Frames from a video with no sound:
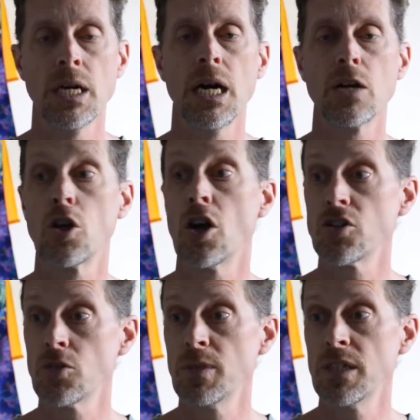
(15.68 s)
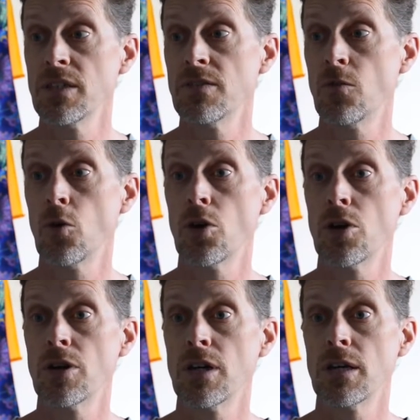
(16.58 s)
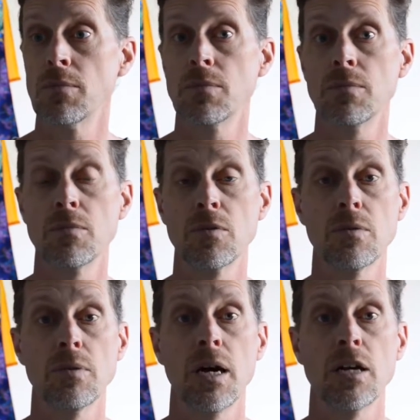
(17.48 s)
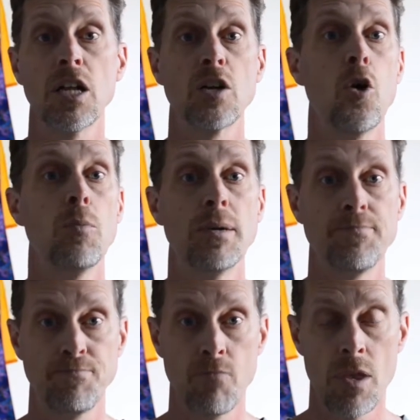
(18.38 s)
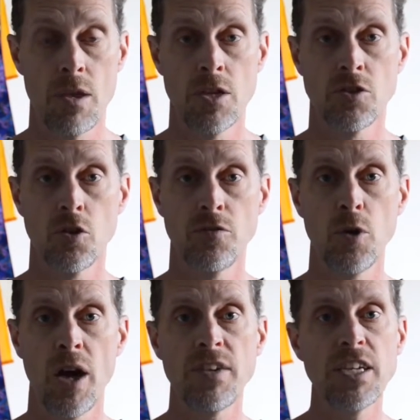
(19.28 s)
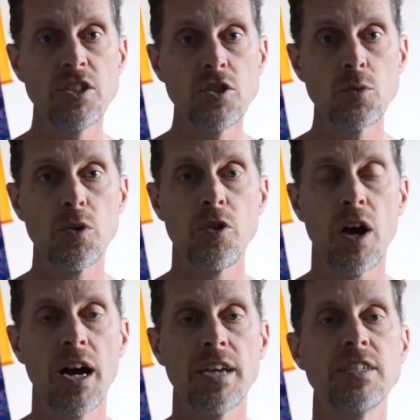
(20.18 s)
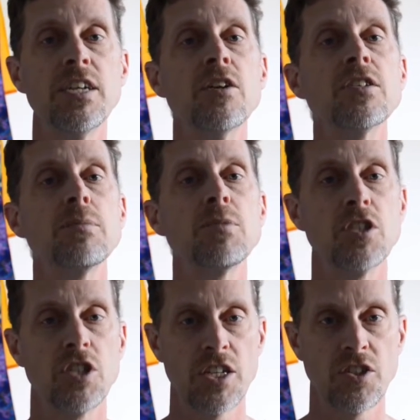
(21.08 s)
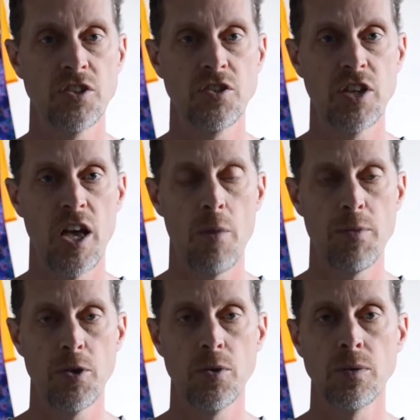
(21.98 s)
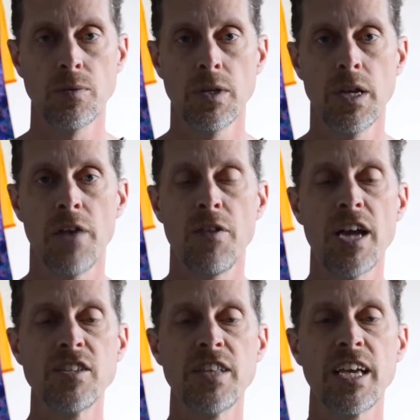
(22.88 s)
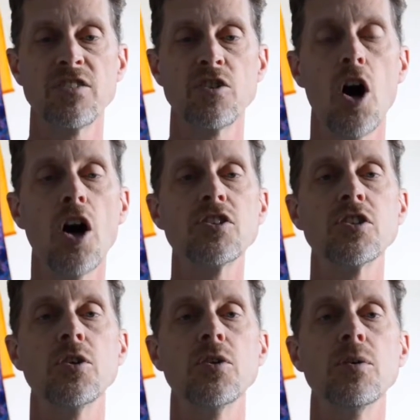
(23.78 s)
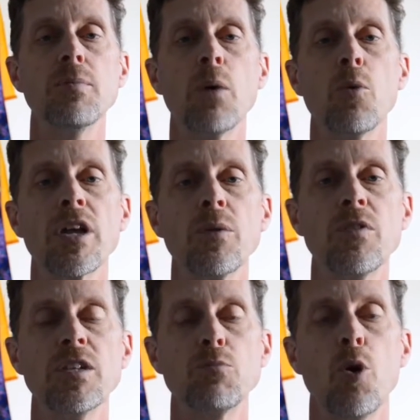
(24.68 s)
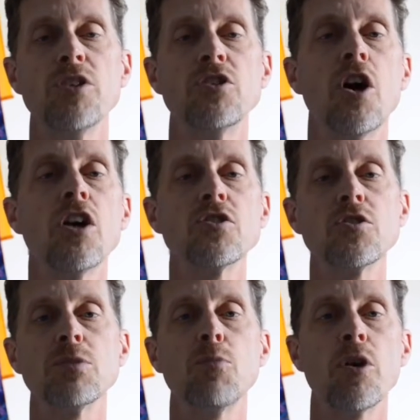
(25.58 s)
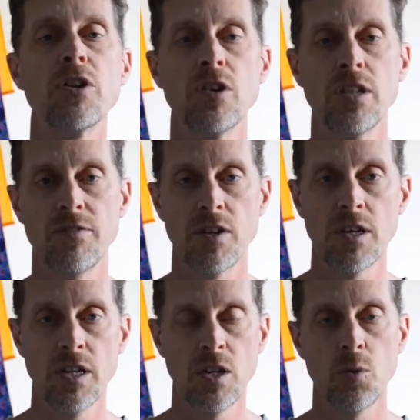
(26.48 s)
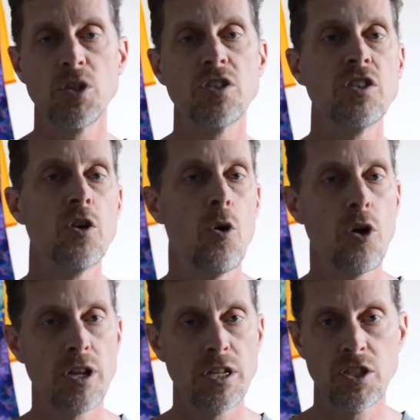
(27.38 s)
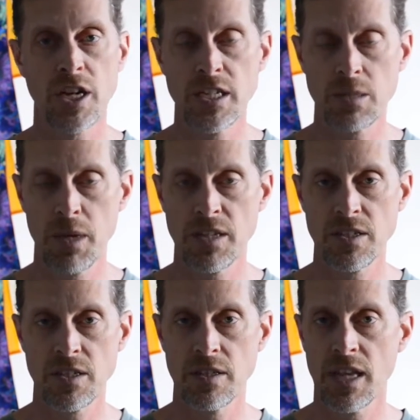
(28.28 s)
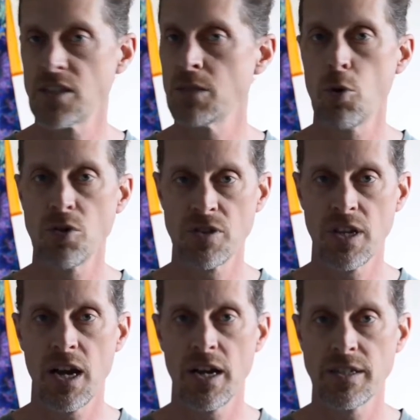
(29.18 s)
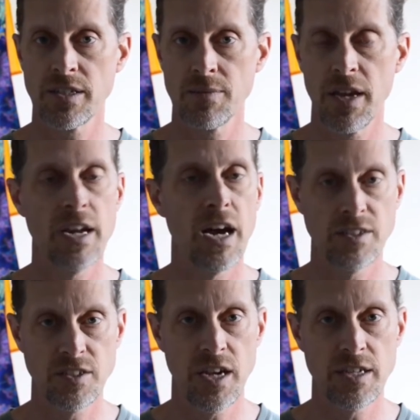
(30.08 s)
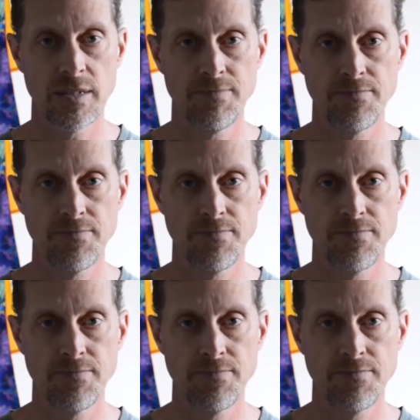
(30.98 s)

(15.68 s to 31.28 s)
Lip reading: Could also be for glaucoma. So if you have issues with your eyes, here are some suggestions to help you. And the nice thing is that also, by working with these points, you're also supporting your liver, which is the organ in Chinese medicine that supports the eyes and eyesight.